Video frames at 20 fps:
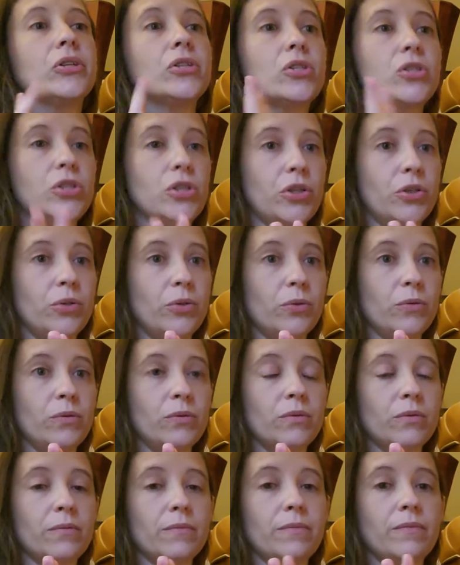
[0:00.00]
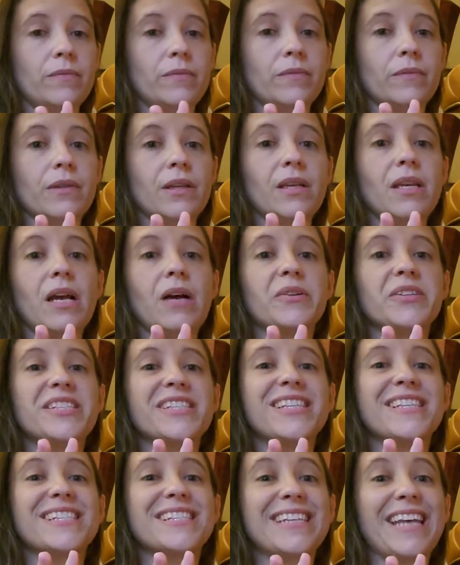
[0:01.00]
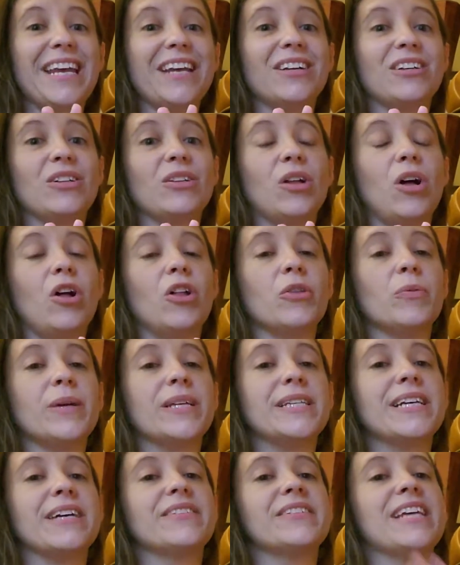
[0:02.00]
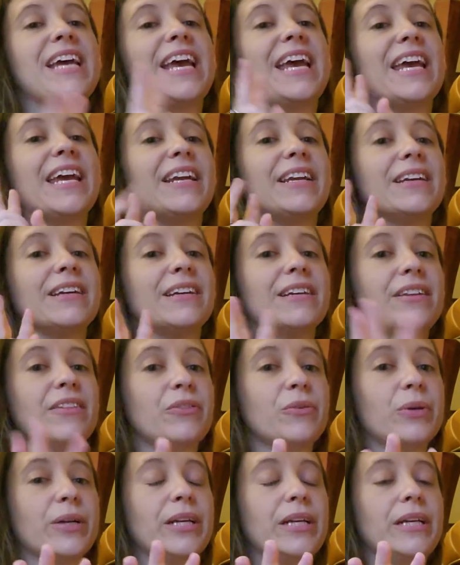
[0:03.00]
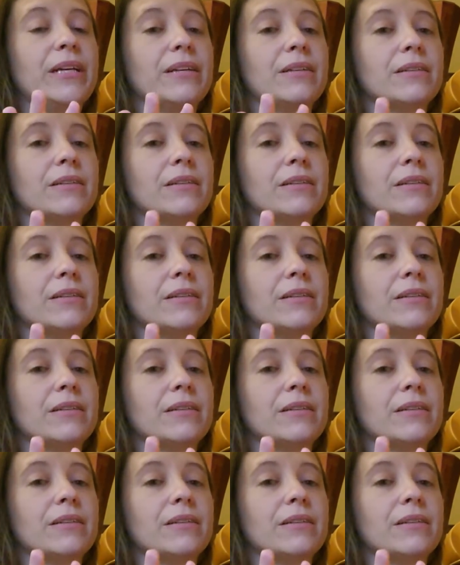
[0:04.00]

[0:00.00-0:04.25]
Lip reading: 2, now it's the scale all the way down to A. 3,